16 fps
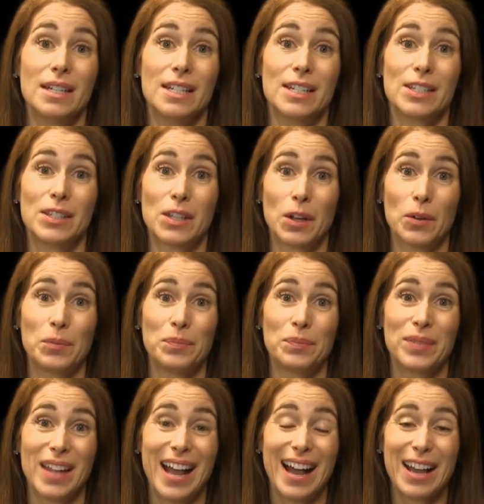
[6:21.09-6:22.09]
So
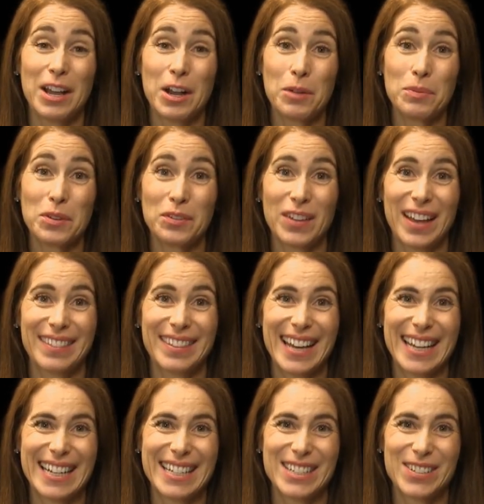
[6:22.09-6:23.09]
I hope you found
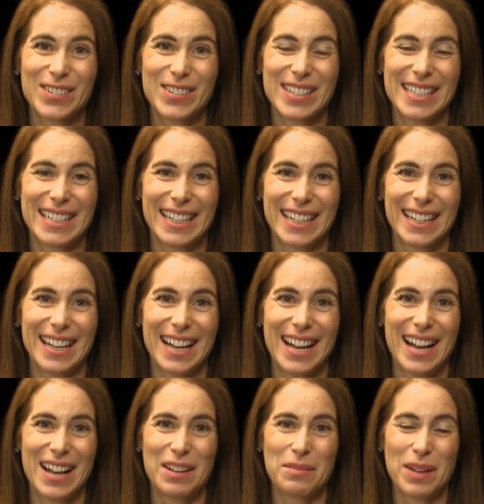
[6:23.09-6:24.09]
that interesting.
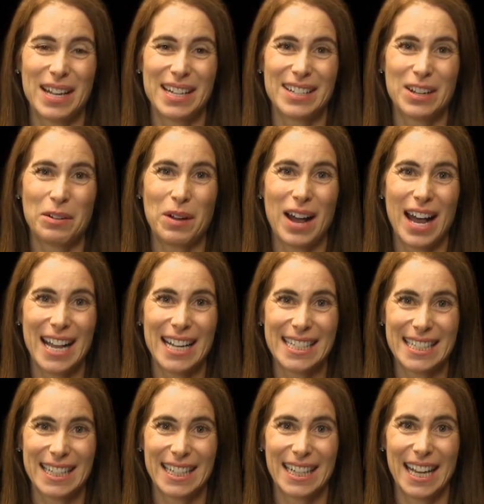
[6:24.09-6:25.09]
Um, I know I
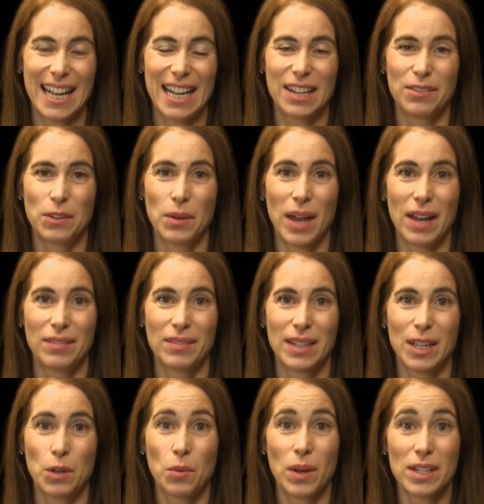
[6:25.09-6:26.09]
did, and if you have
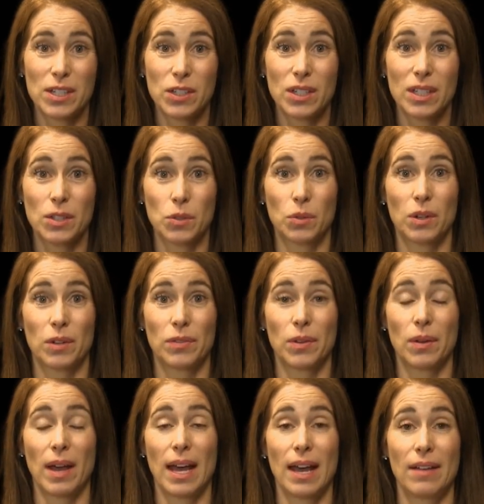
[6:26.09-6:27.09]
any questions or if you
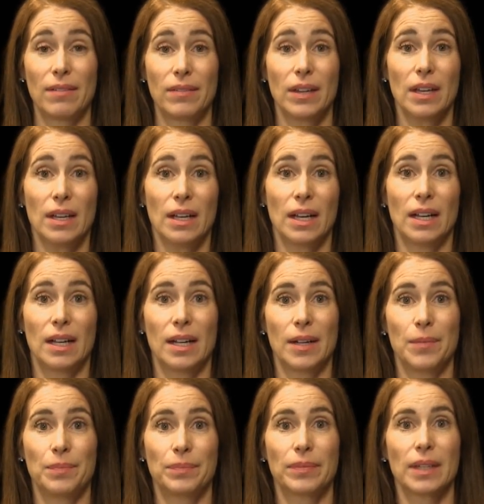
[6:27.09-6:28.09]
have
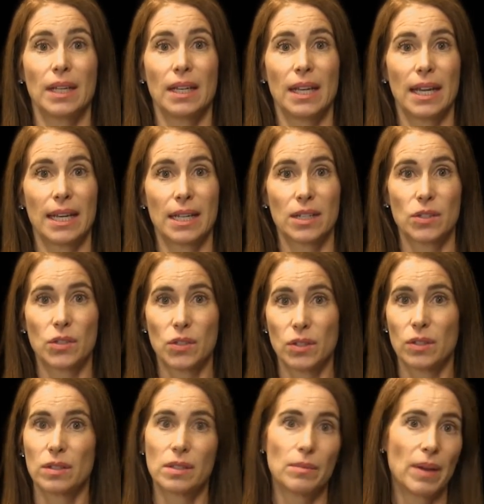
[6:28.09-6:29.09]
um, any
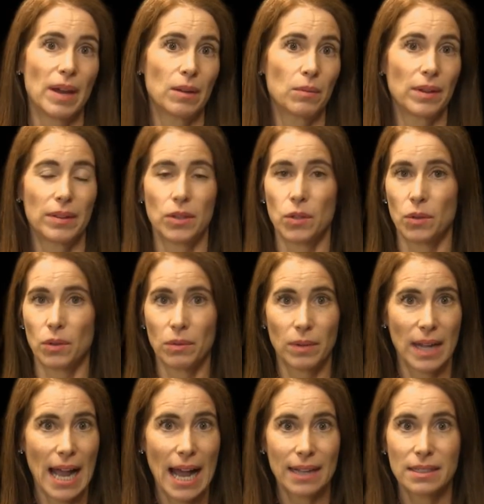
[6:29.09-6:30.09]
concerns about whether you're
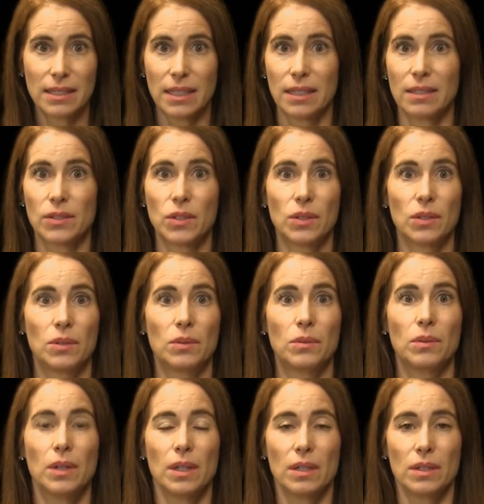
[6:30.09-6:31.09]
reacting
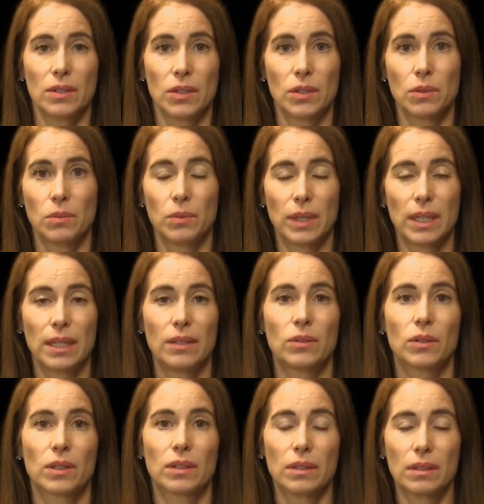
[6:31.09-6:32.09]
to, to wheat
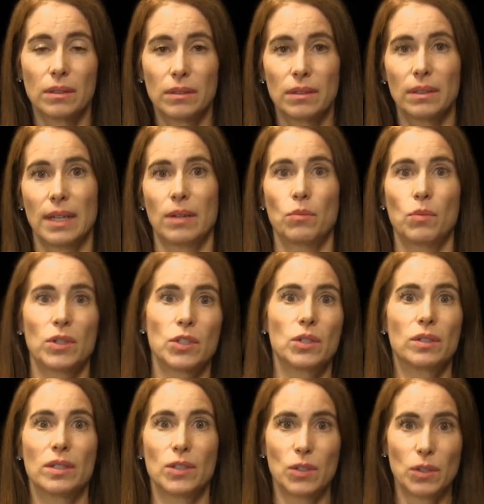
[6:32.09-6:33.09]
or gluten and what you
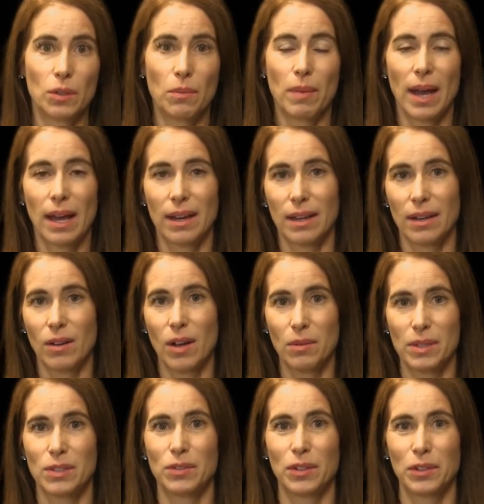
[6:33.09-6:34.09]
can do about it,
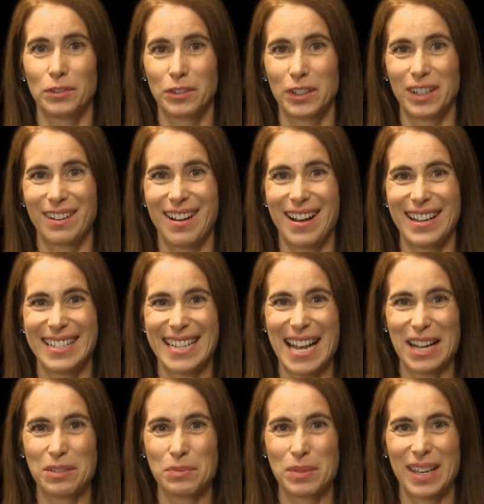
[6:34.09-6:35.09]
always feel free to
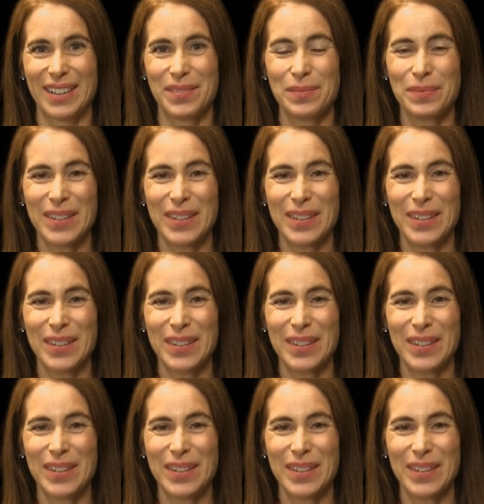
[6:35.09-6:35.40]
contact me.